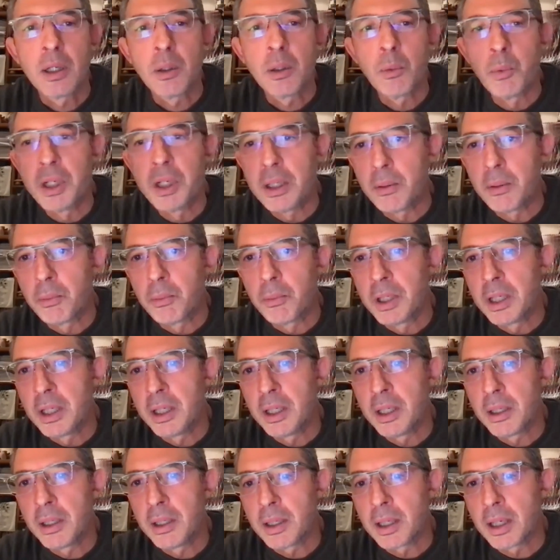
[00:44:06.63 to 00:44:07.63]

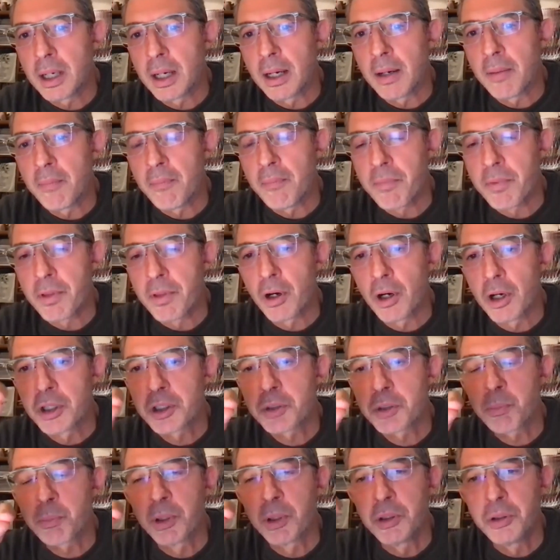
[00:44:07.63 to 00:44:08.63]
The
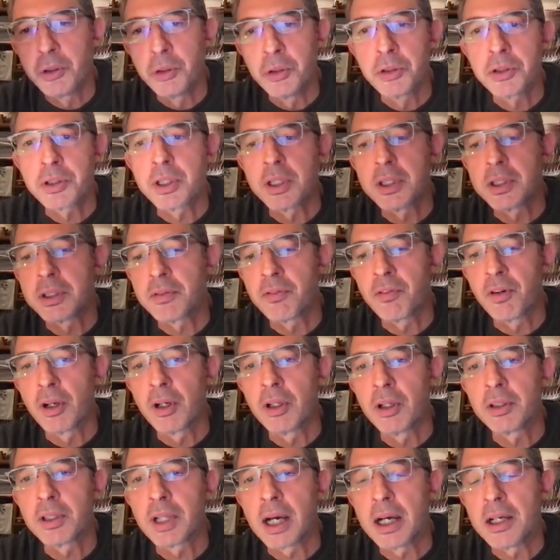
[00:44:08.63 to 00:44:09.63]
host produces
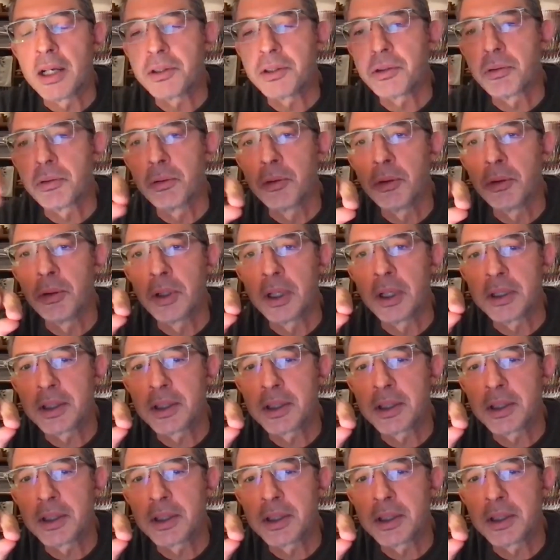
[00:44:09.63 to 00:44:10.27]
volatiles through